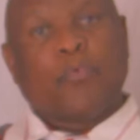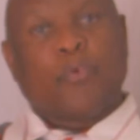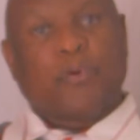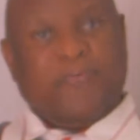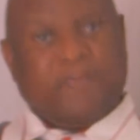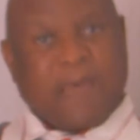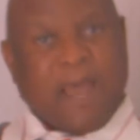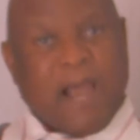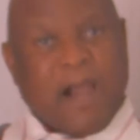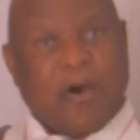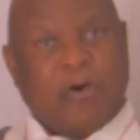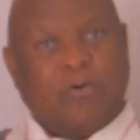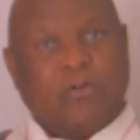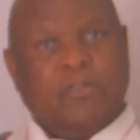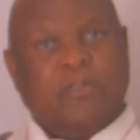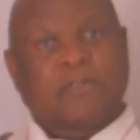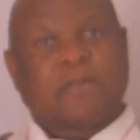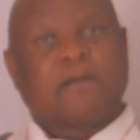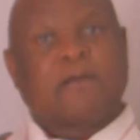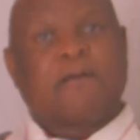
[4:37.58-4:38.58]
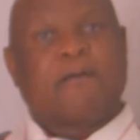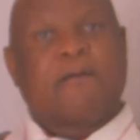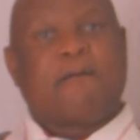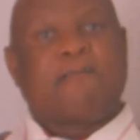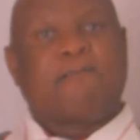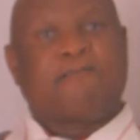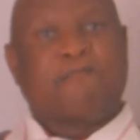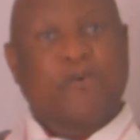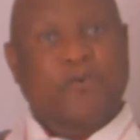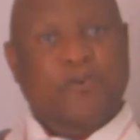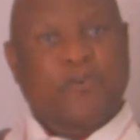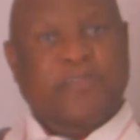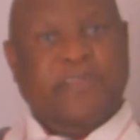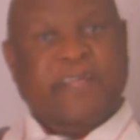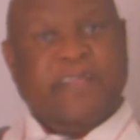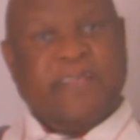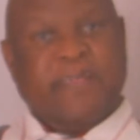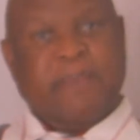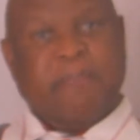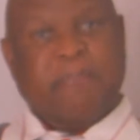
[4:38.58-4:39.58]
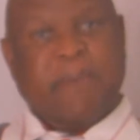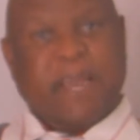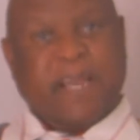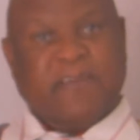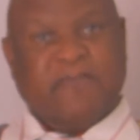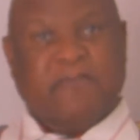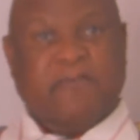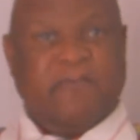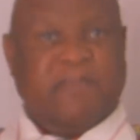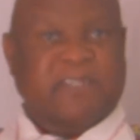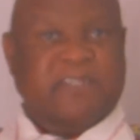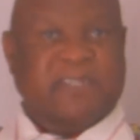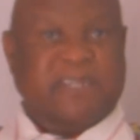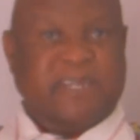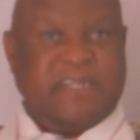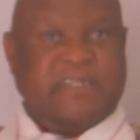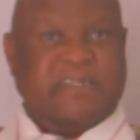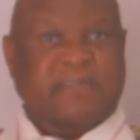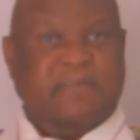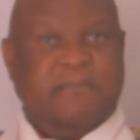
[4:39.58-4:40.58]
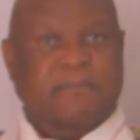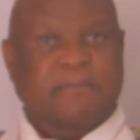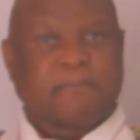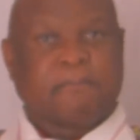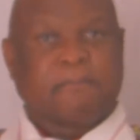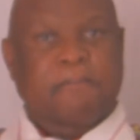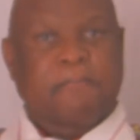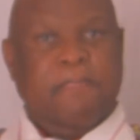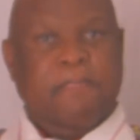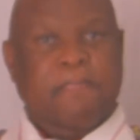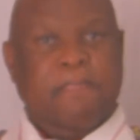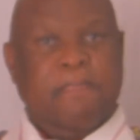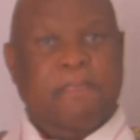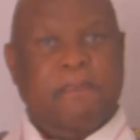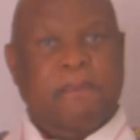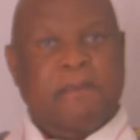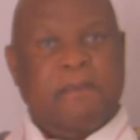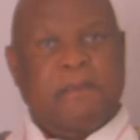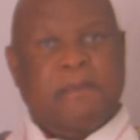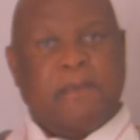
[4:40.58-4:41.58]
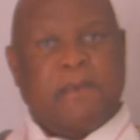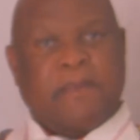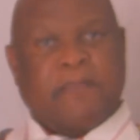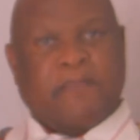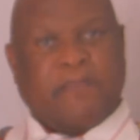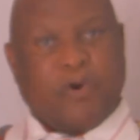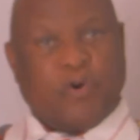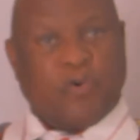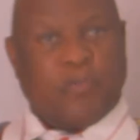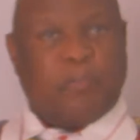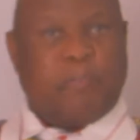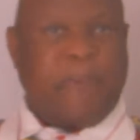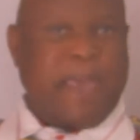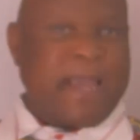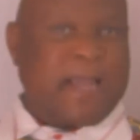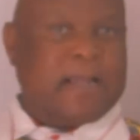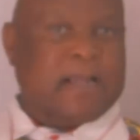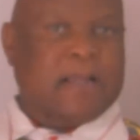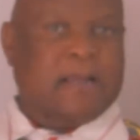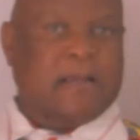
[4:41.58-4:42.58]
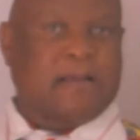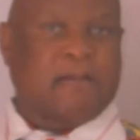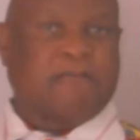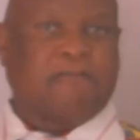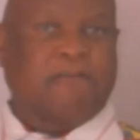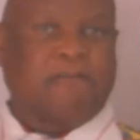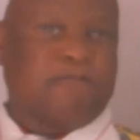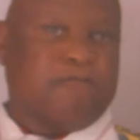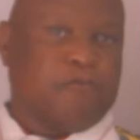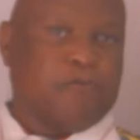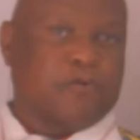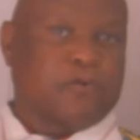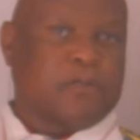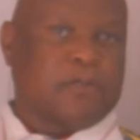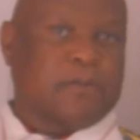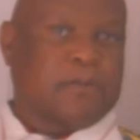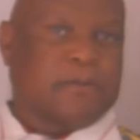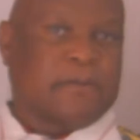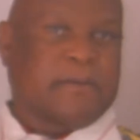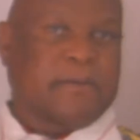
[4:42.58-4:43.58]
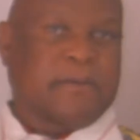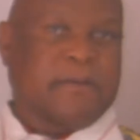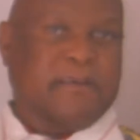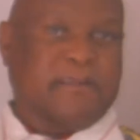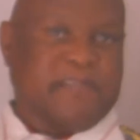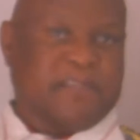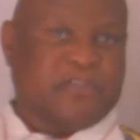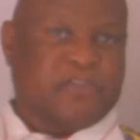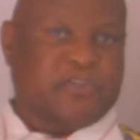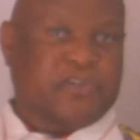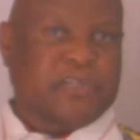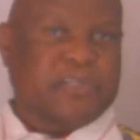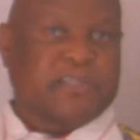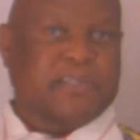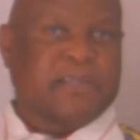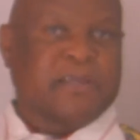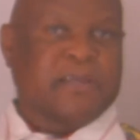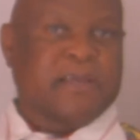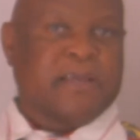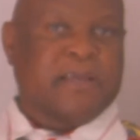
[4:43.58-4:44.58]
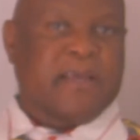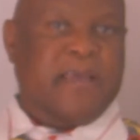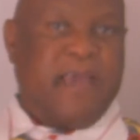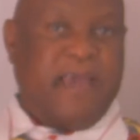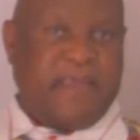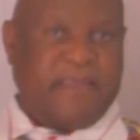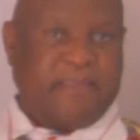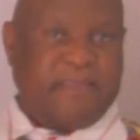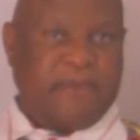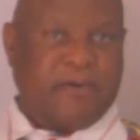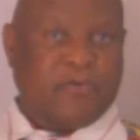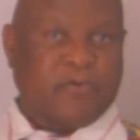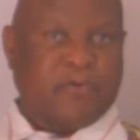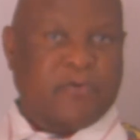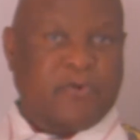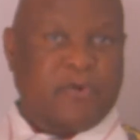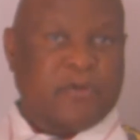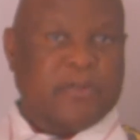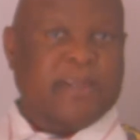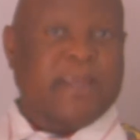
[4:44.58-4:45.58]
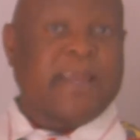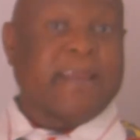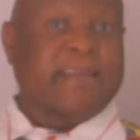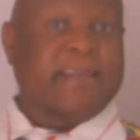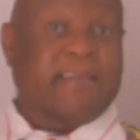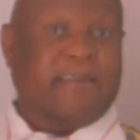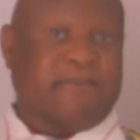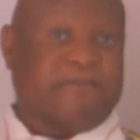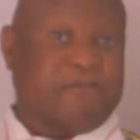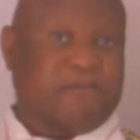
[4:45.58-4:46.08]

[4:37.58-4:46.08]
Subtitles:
without food that they begged from the streets. They would beg for food in the streets, and they would not eat the